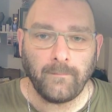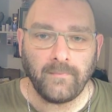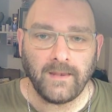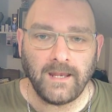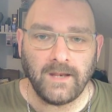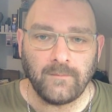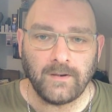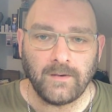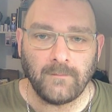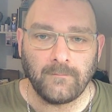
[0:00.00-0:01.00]
Here we
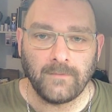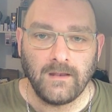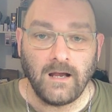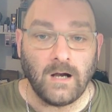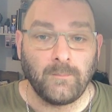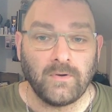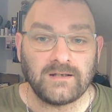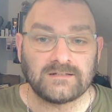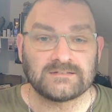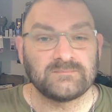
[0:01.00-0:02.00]
go. I'll put it
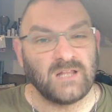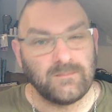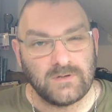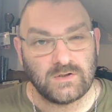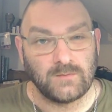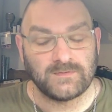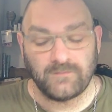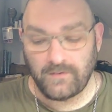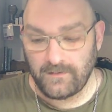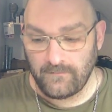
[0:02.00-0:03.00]
into some layman terms
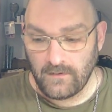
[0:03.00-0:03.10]
for you.